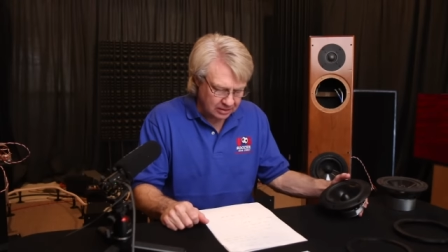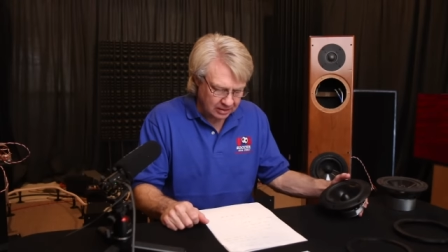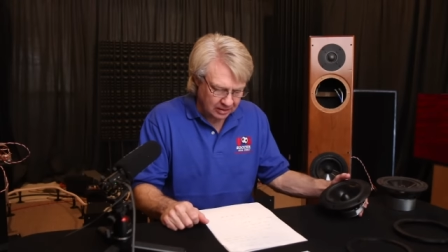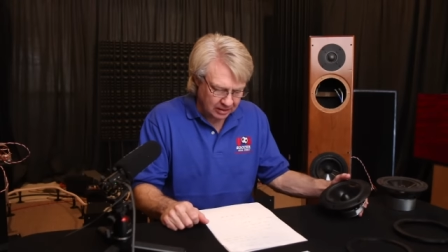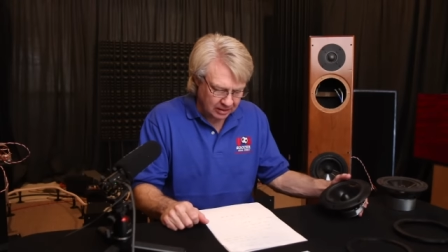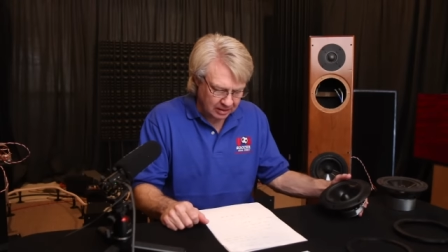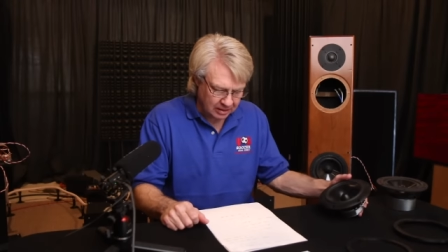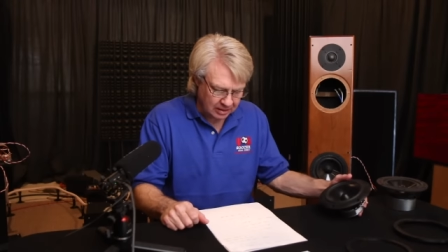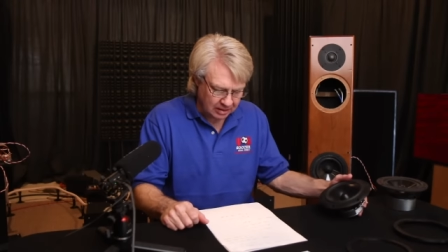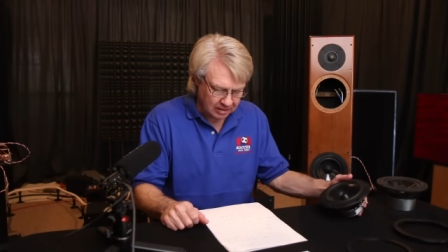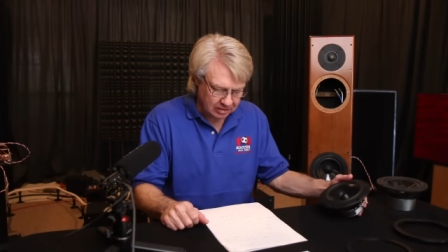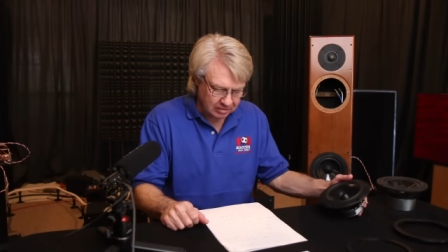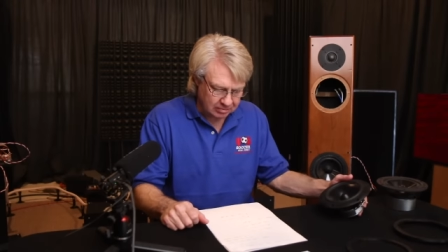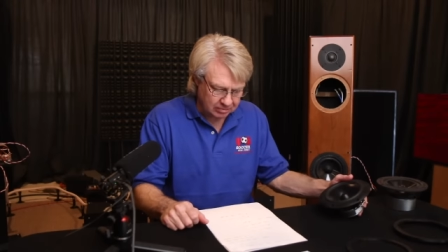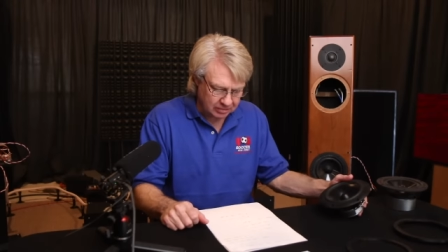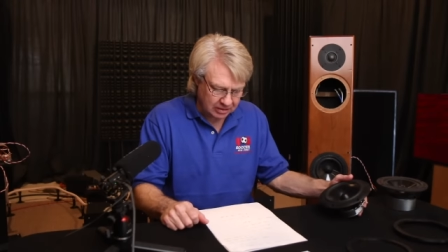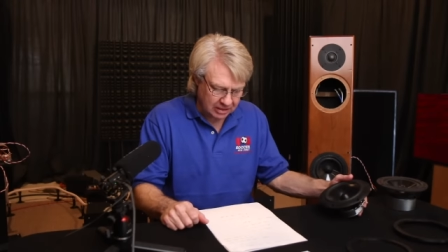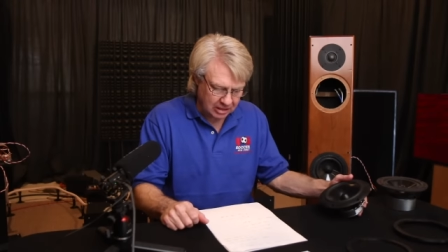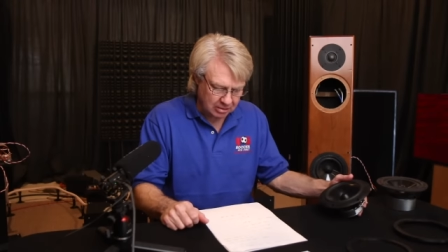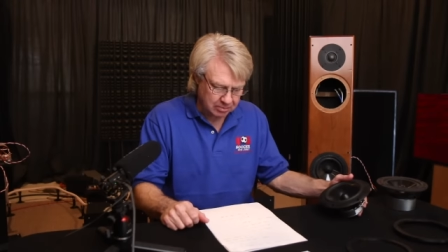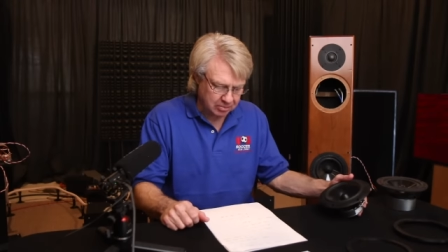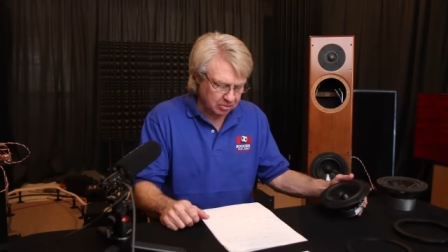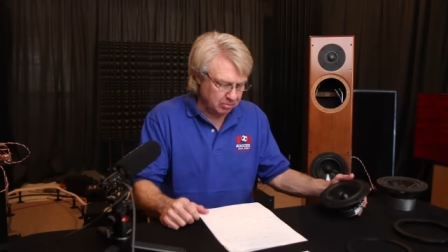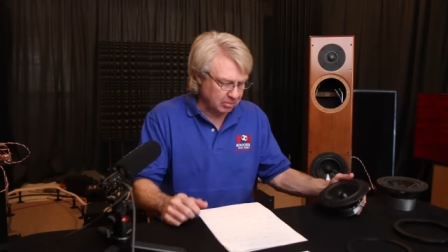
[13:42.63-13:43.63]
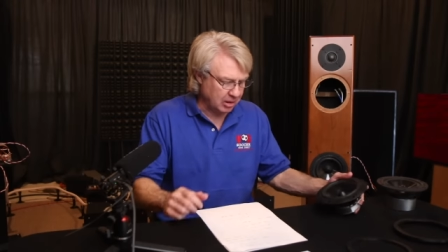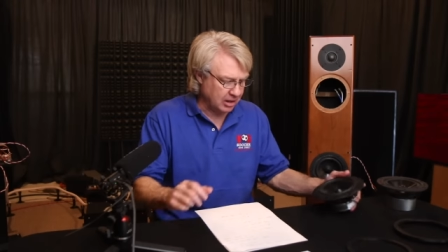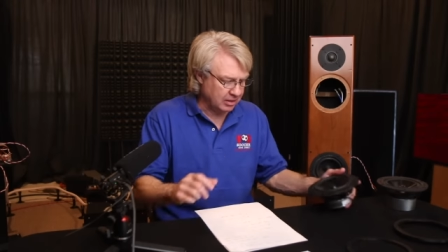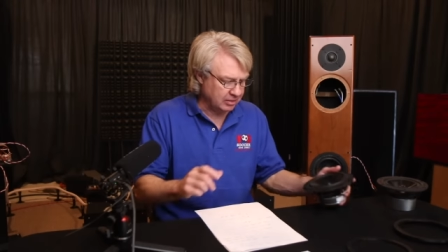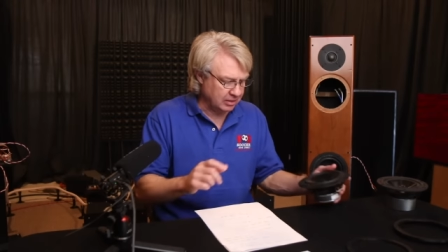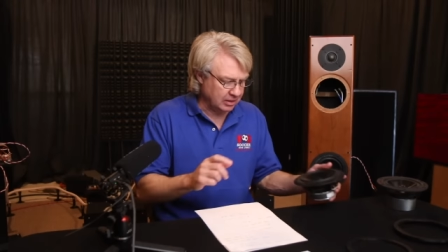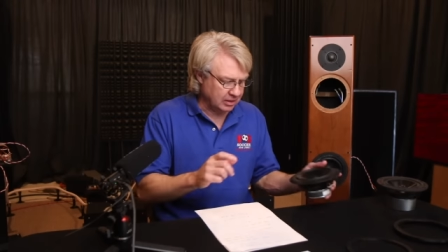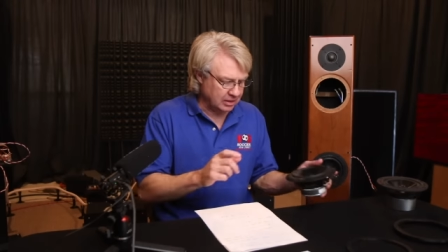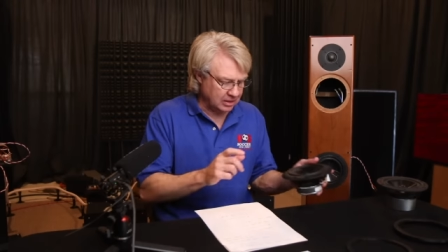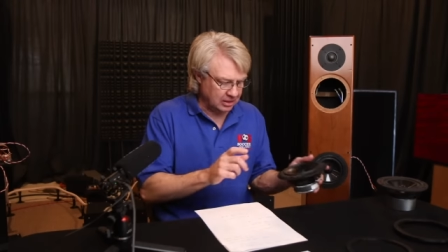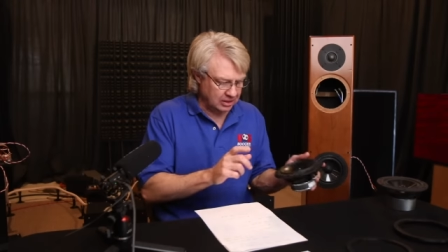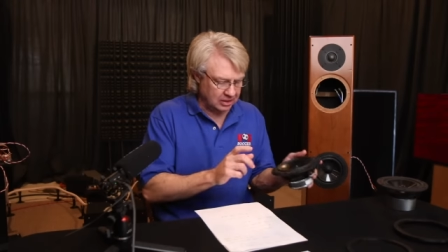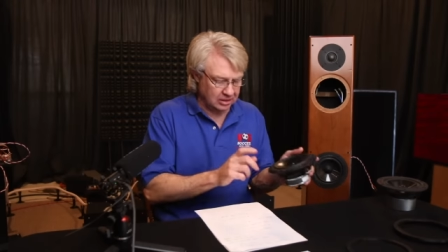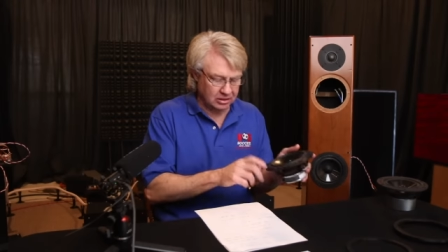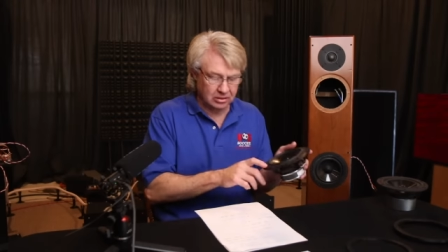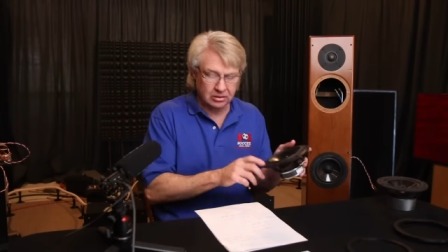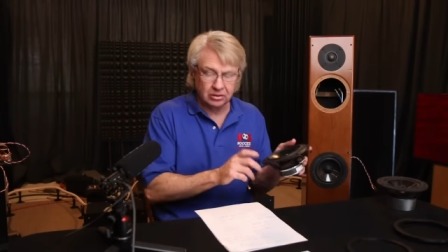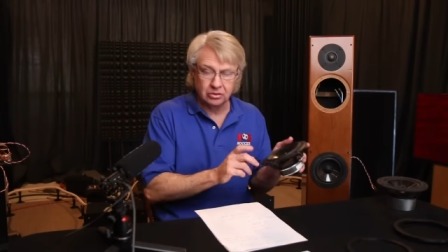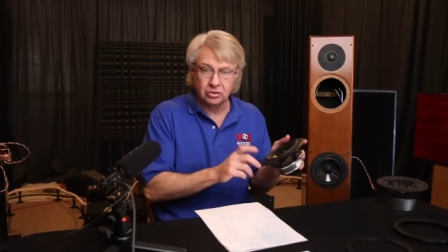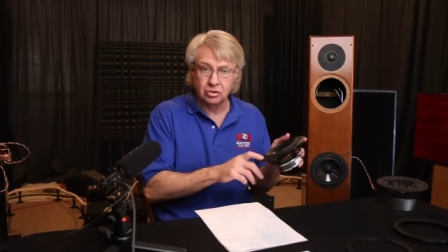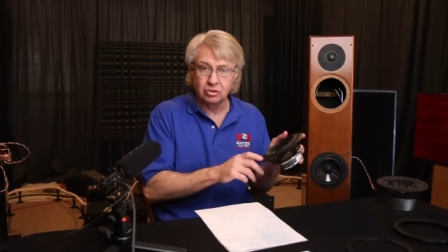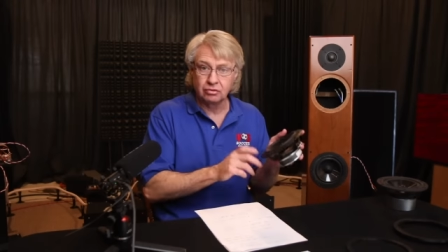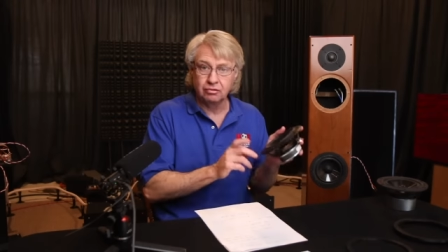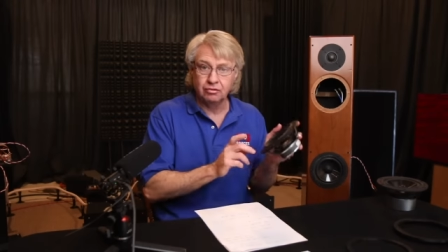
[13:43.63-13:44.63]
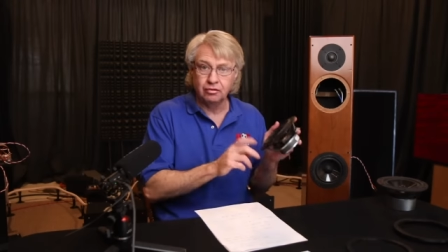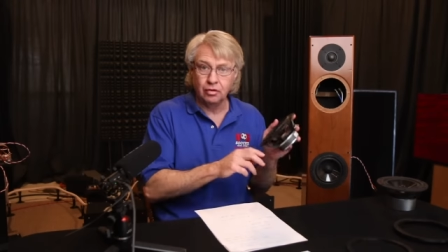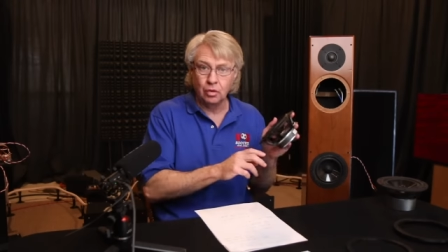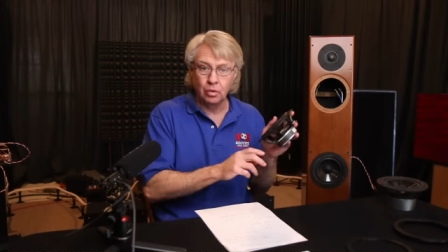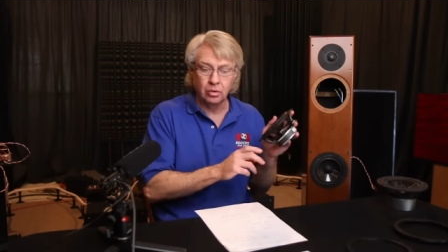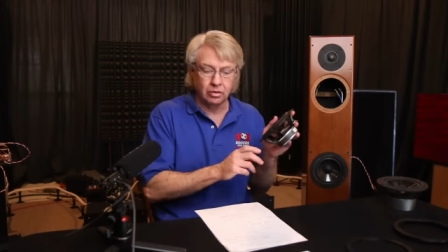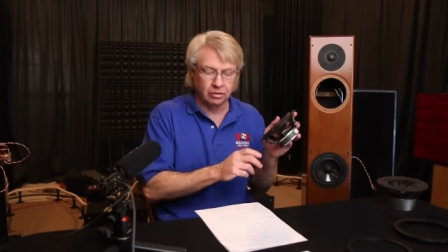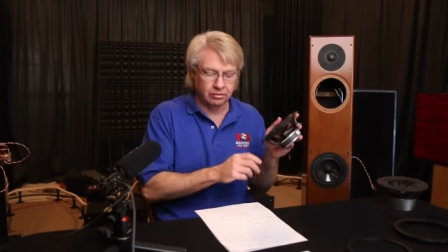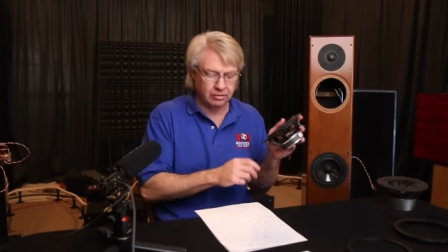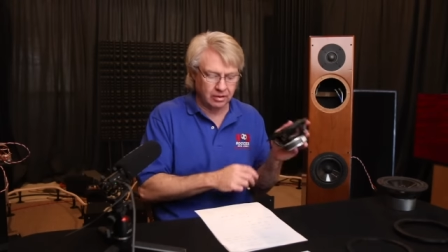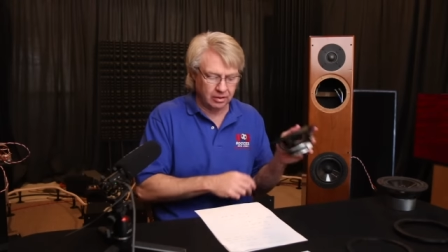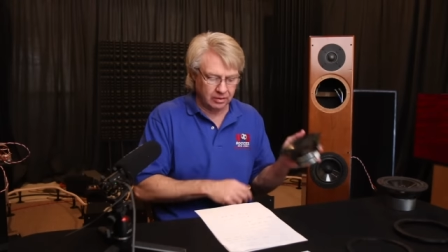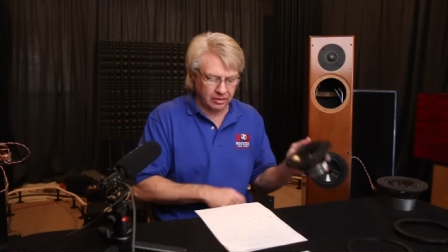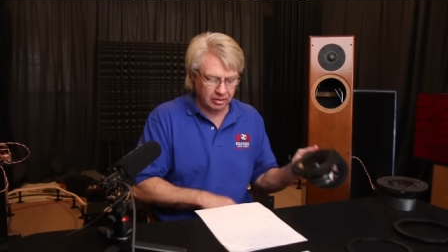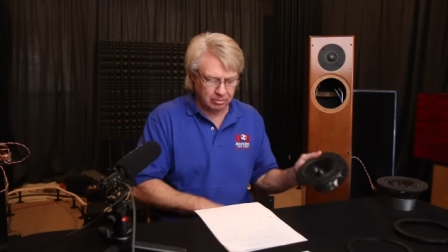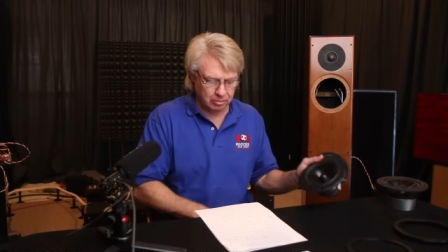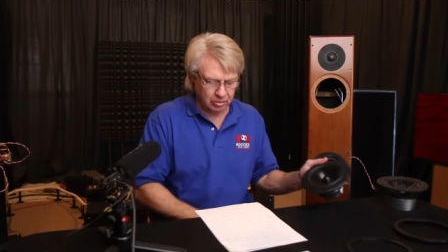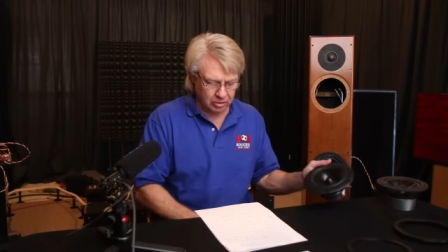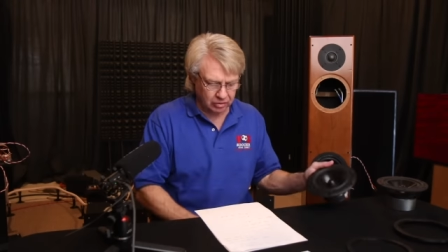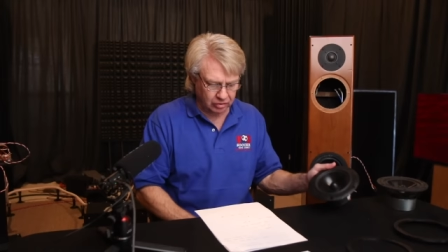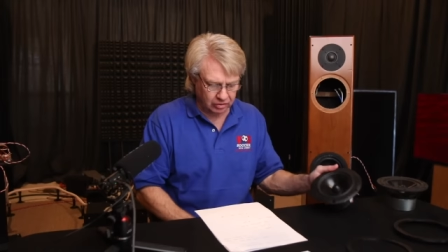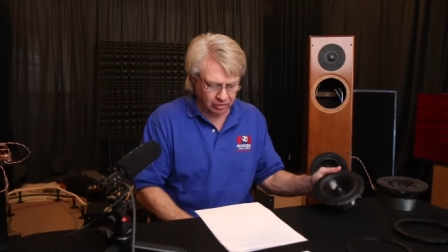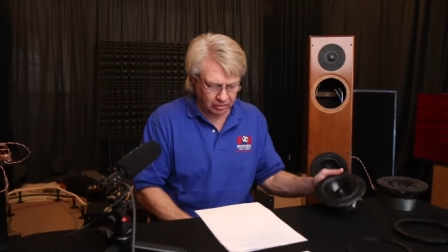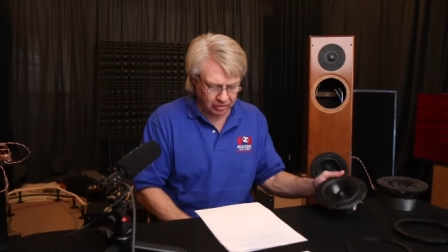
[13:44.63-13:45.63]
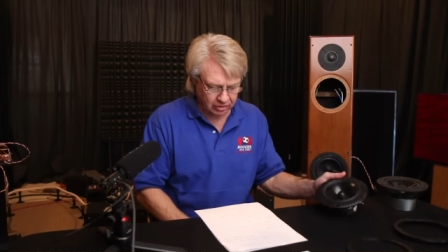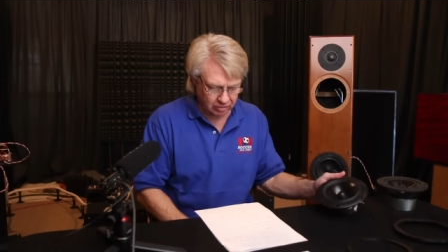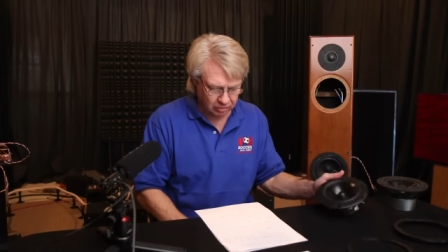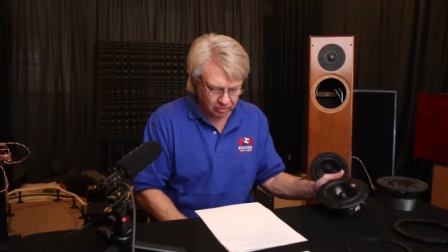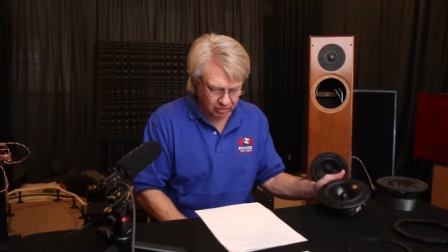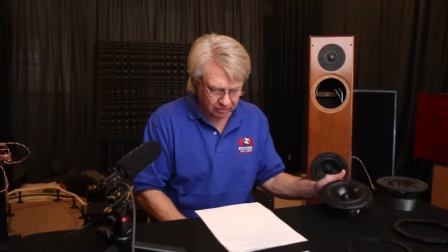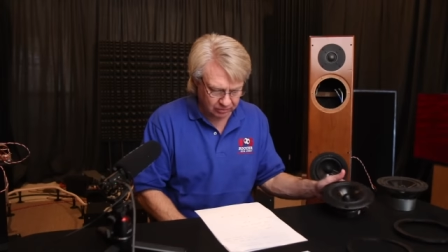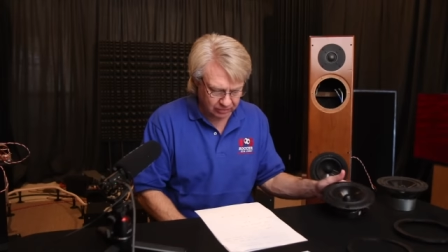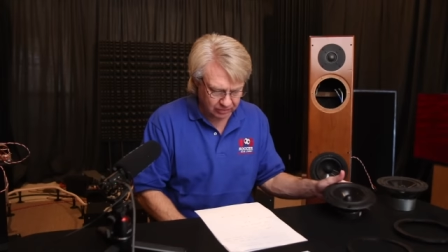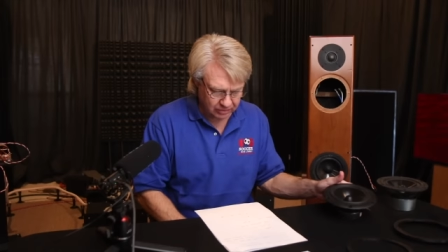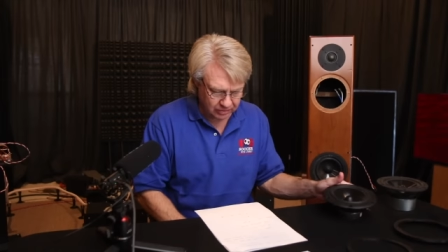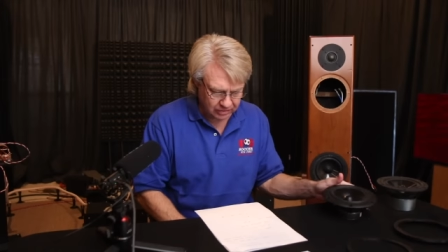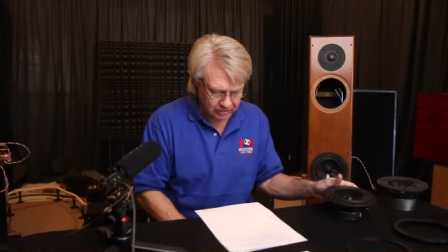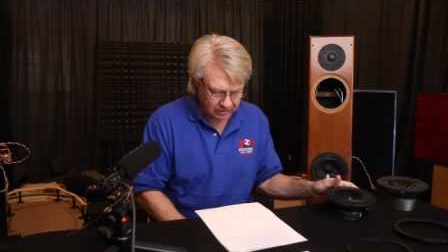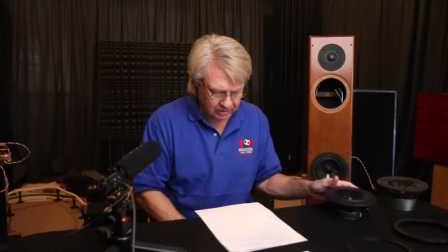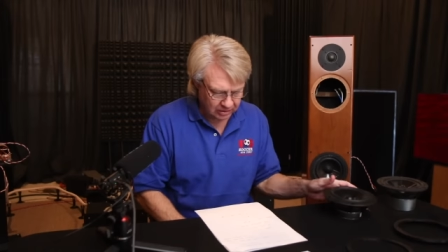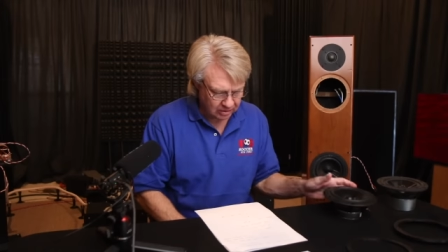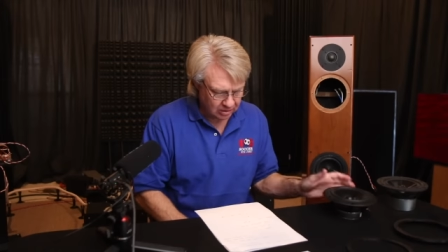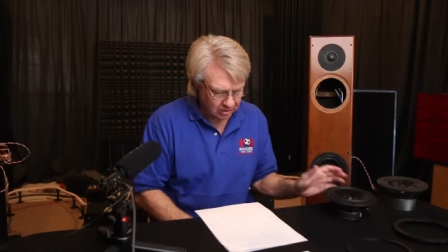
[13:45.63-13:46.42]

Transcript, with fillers: Uh, keep in mind the kit includes four of our M130 woofers,